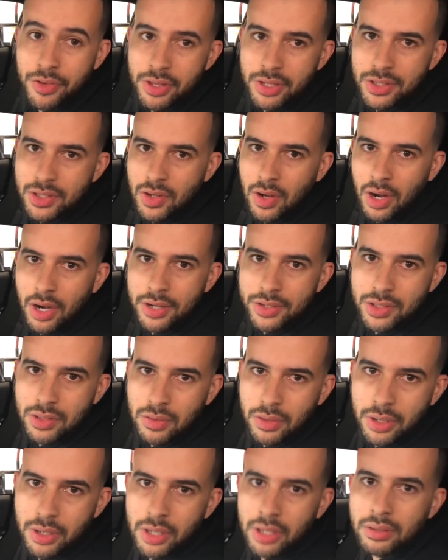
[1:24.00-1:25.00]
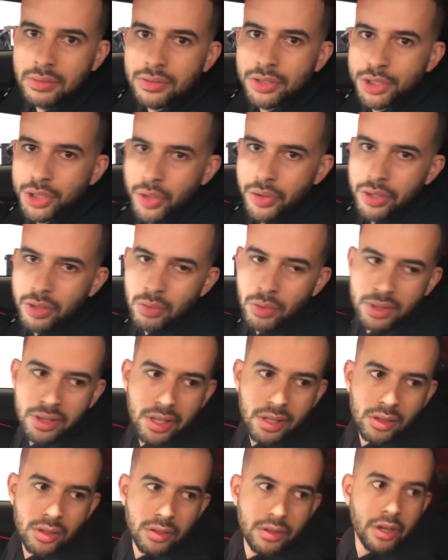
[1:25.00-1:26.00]
for this car. So we're gonna show you what
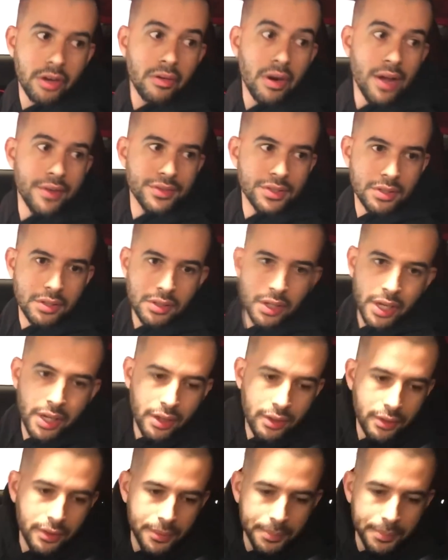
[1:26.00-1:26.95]
the graphs look like.